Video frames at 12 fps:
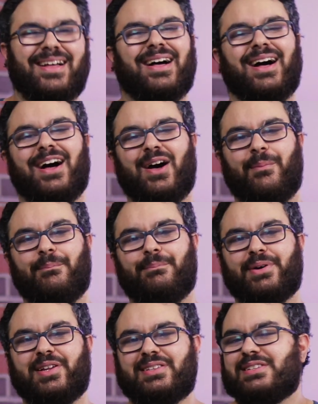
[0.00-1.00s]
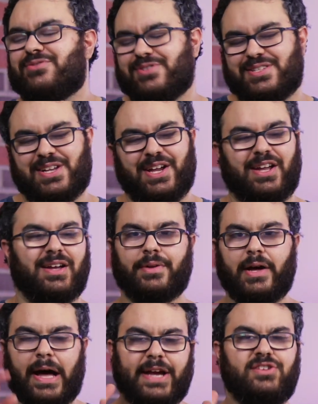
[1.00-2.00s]
But it's interesting.
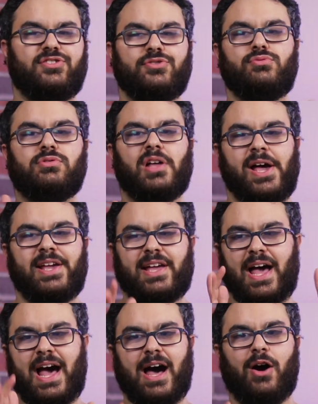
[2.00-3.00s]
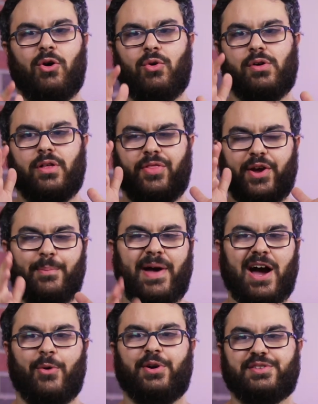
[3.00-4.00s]
I do like how their
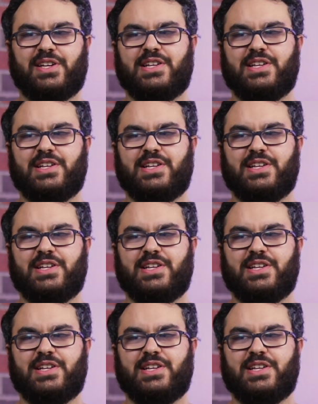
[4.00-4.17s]
powers